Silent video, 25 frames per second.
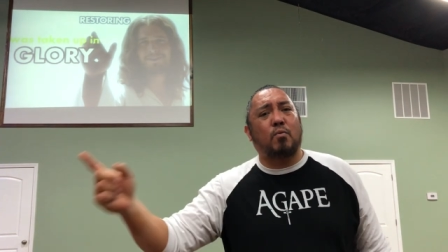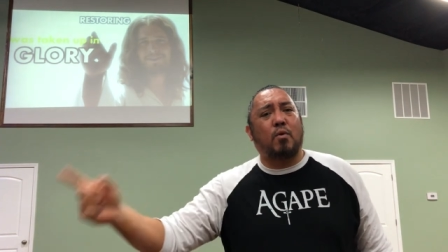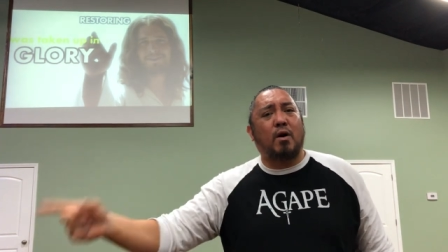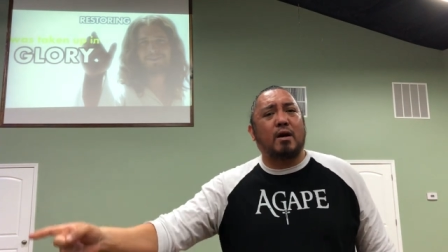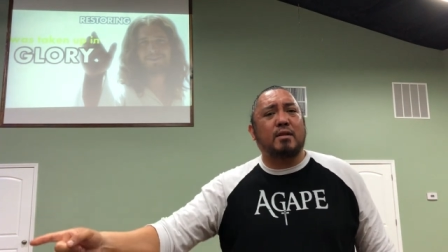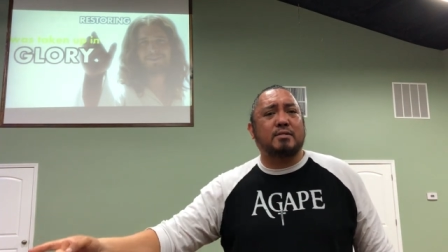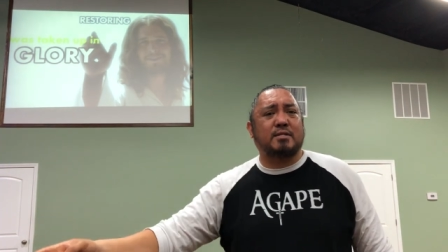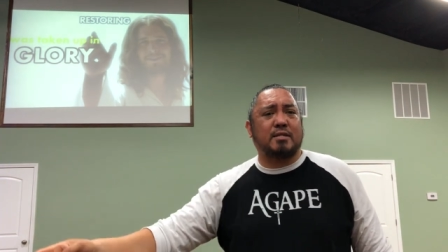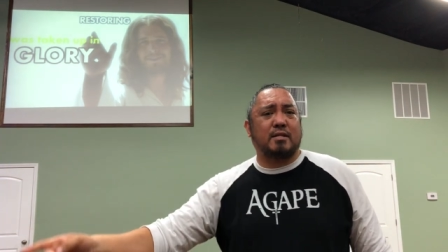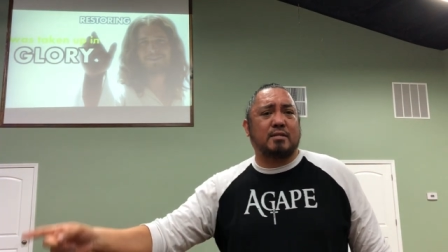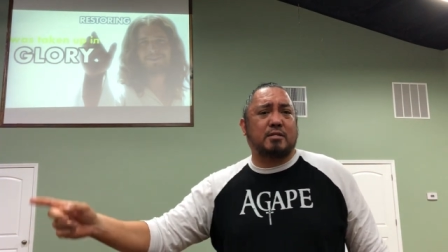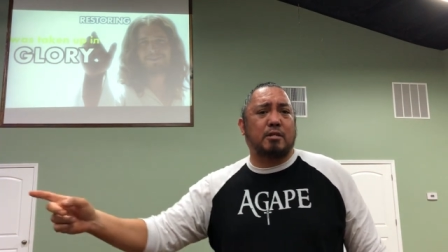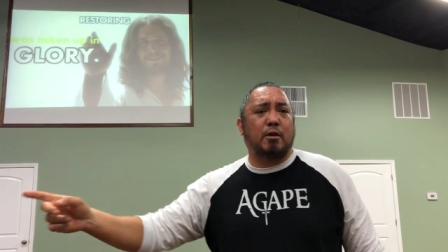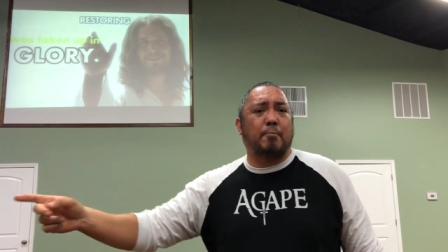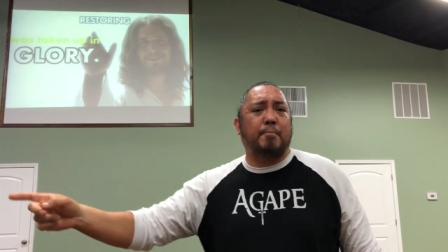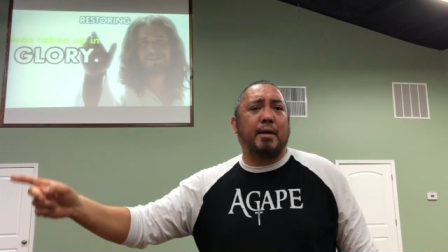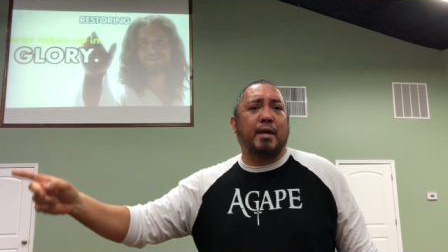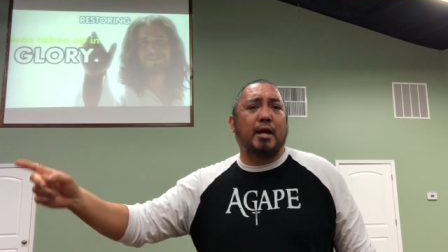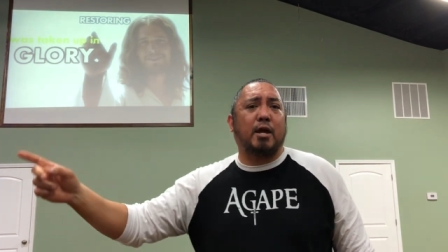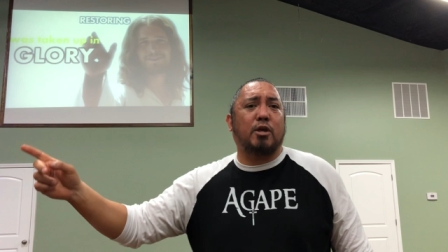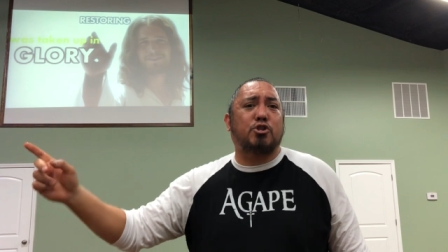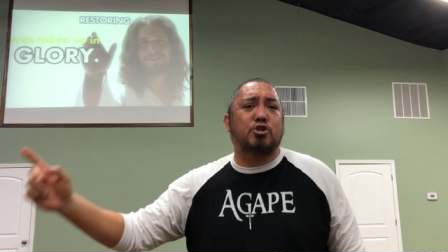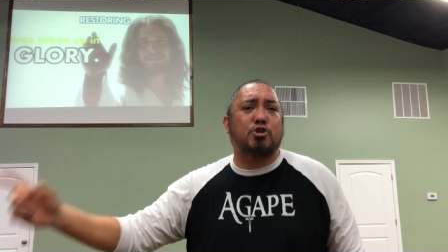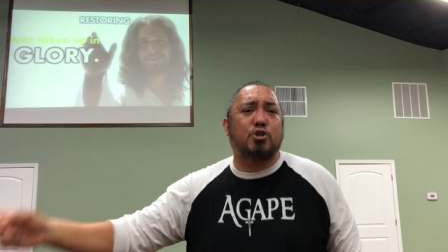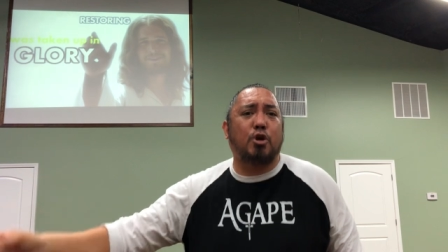wants it to
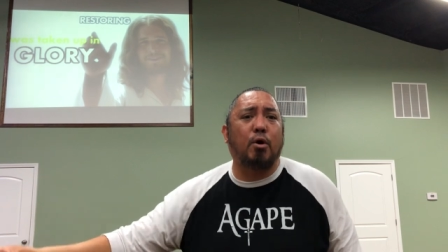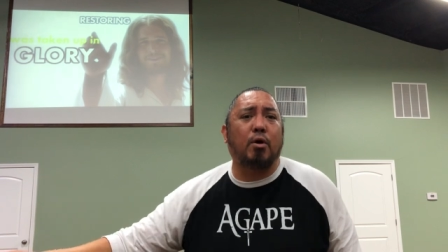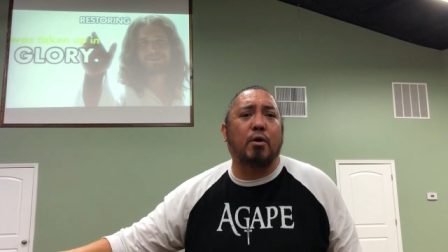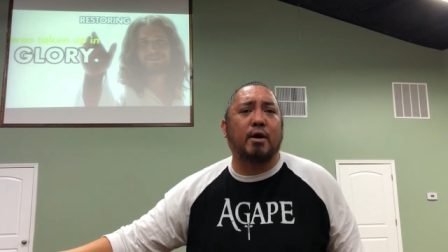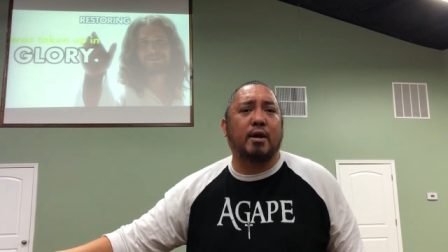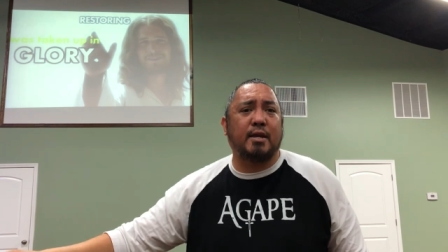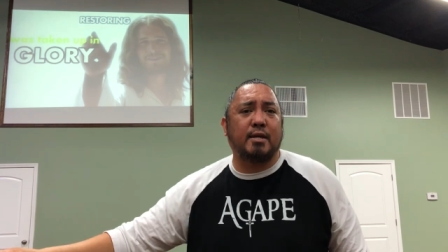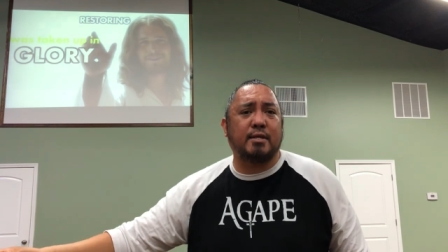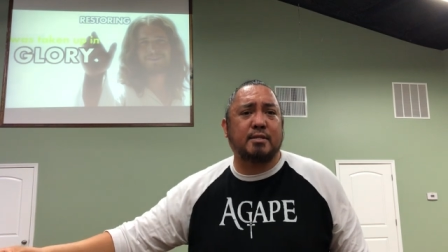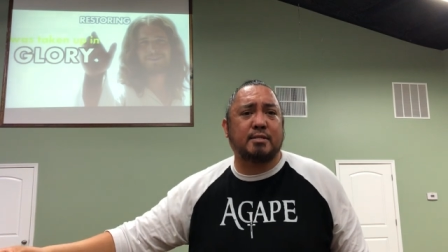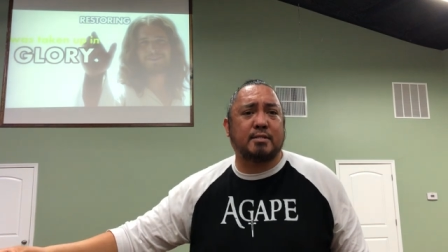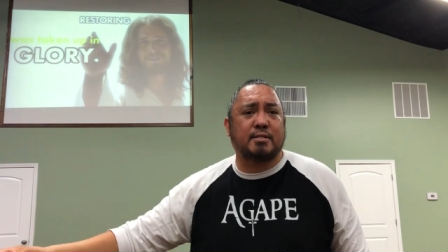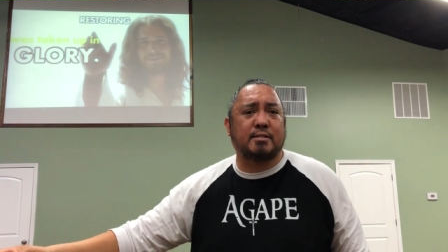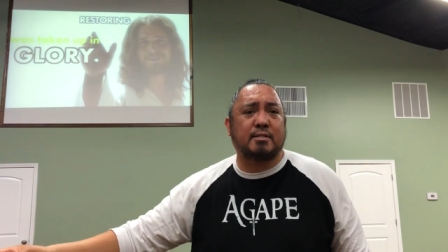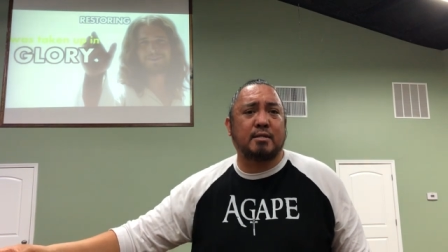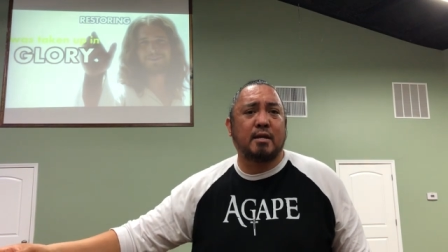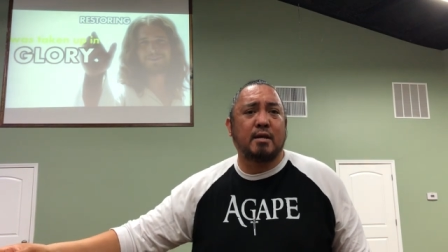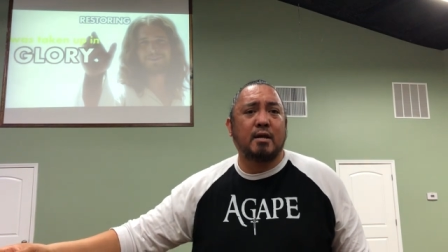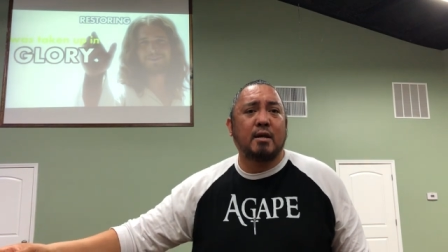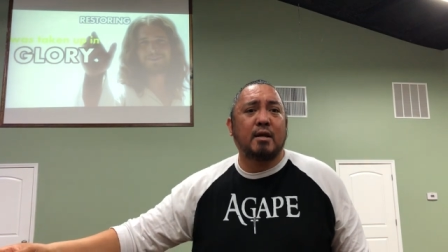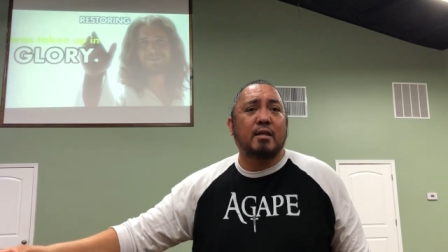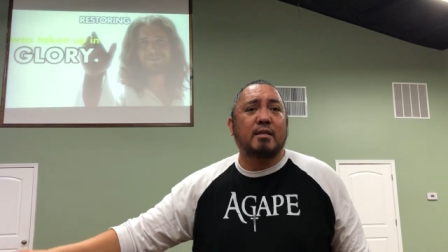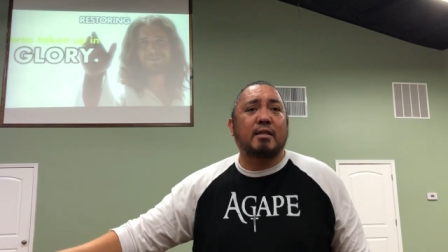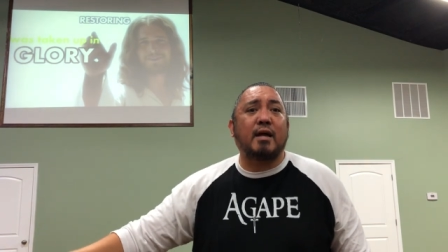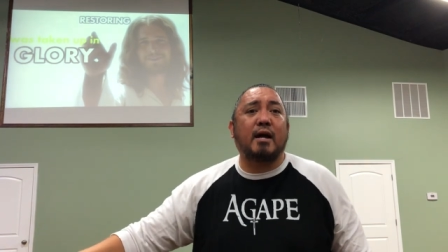be a choice
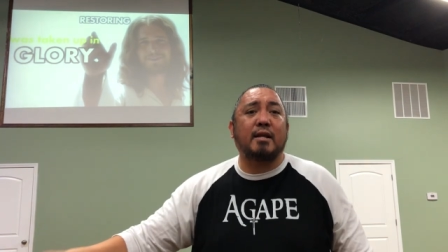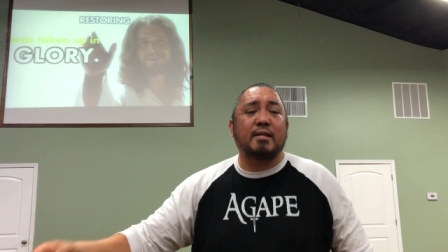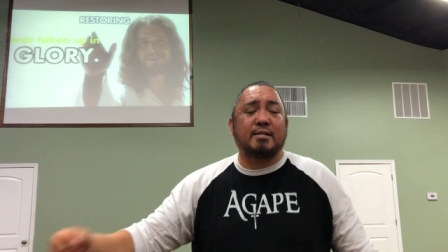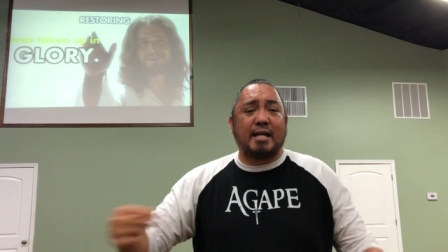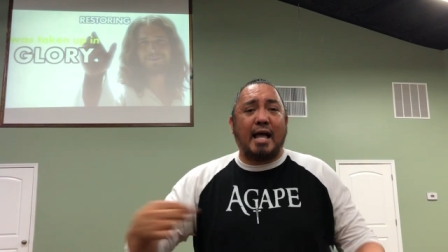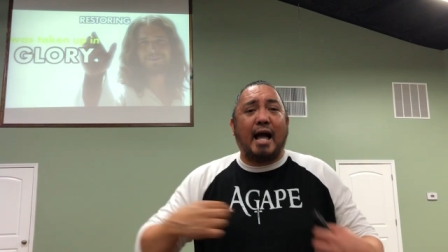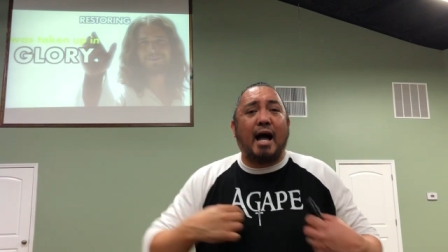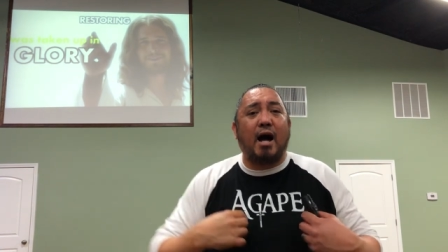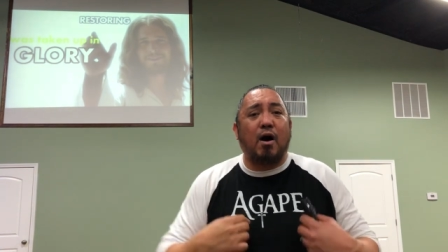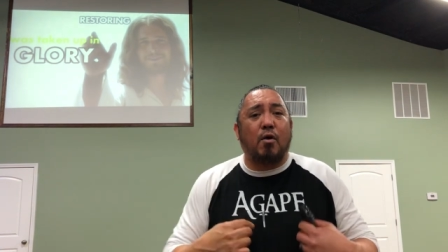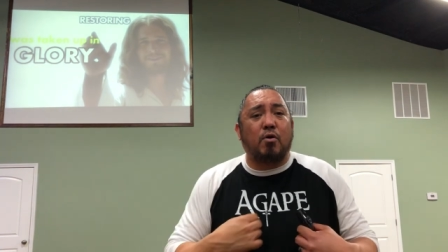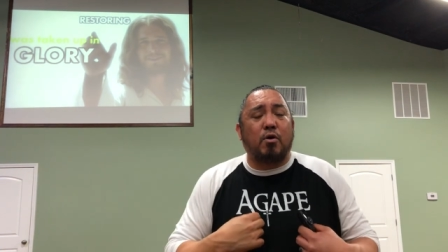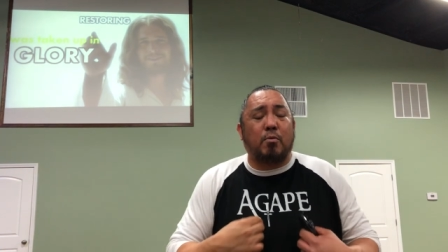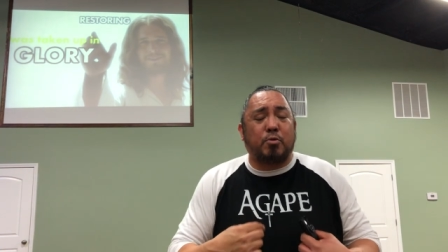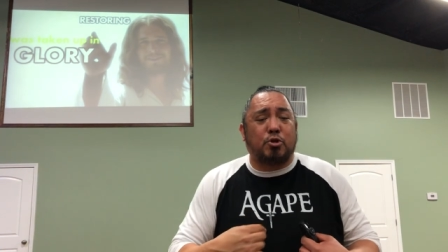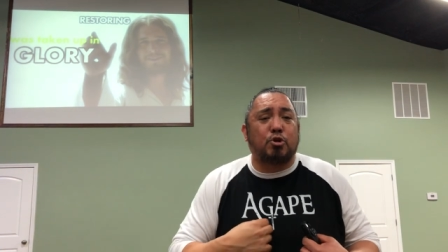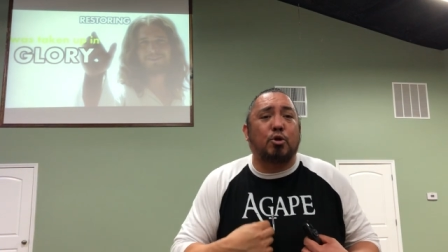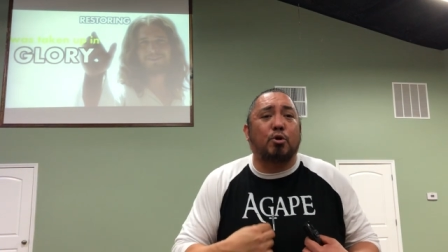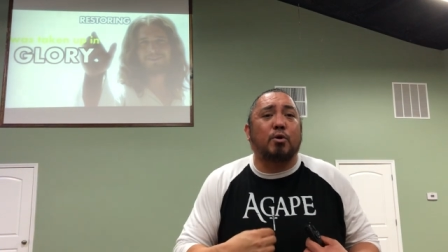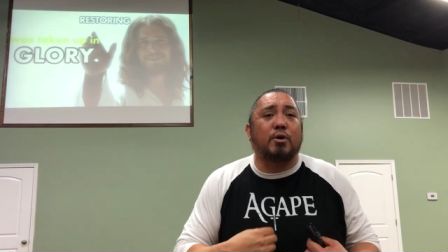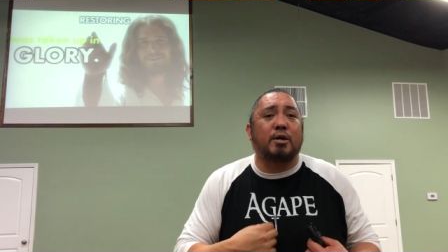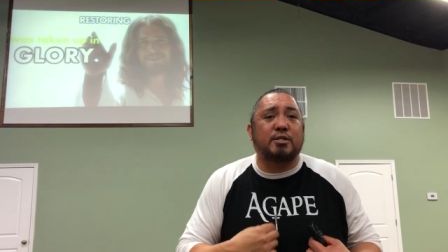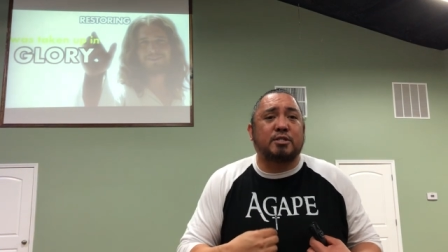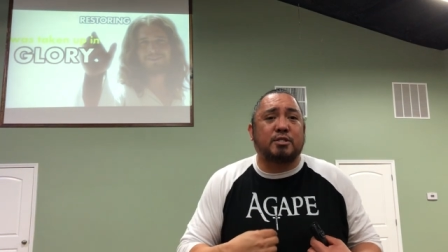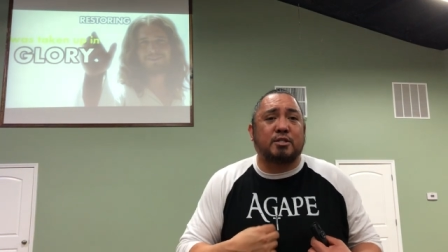that is our
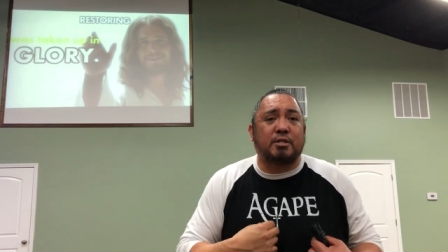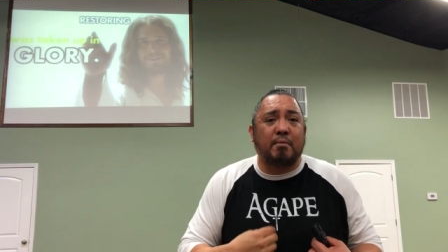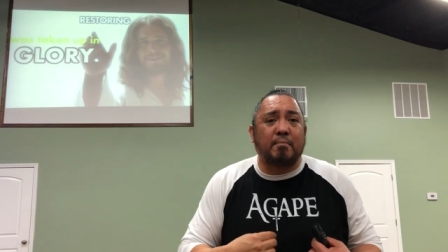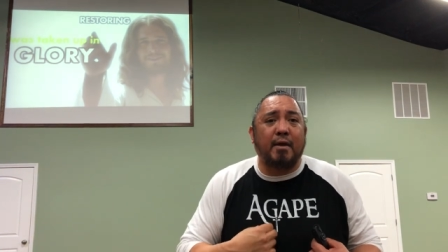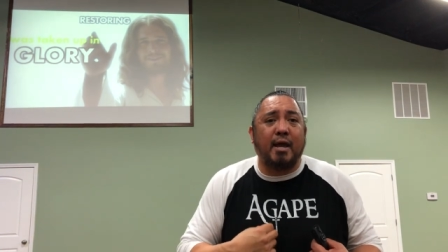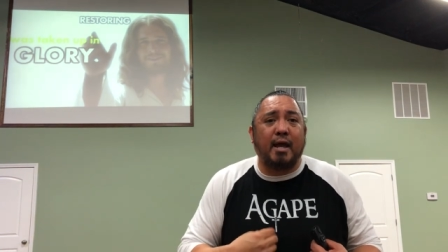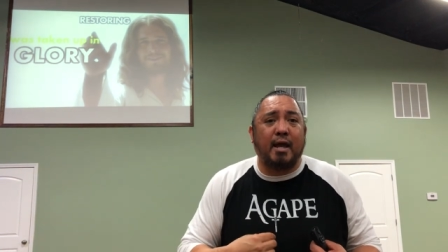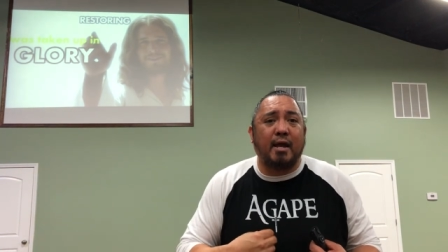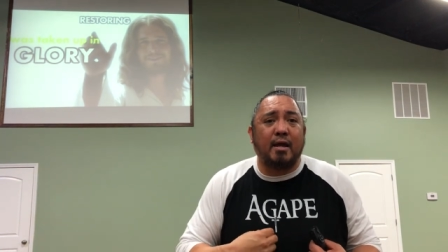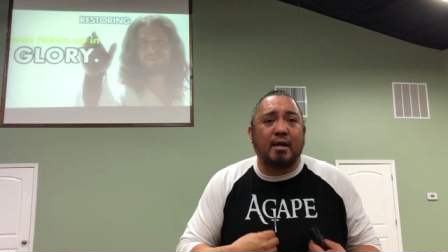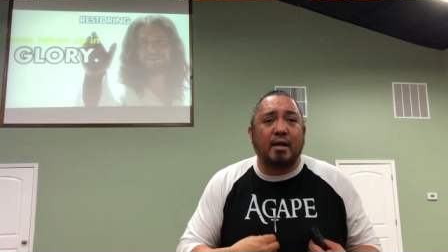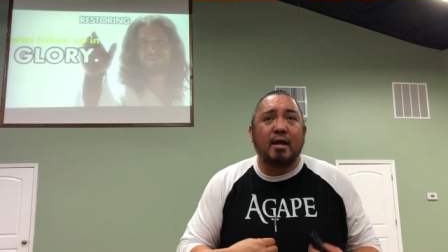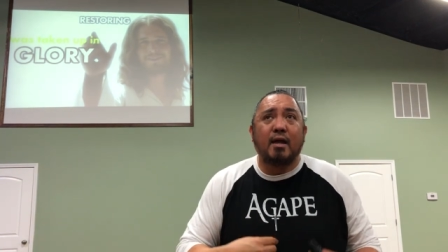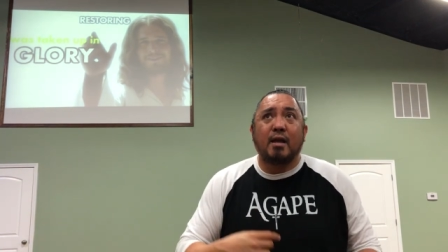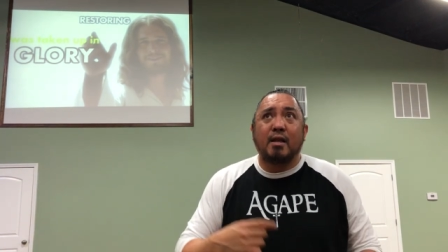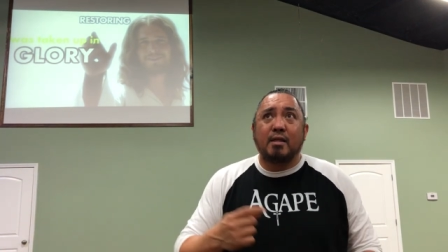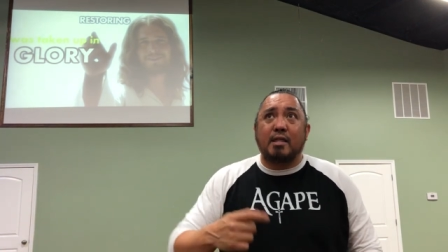choice to make,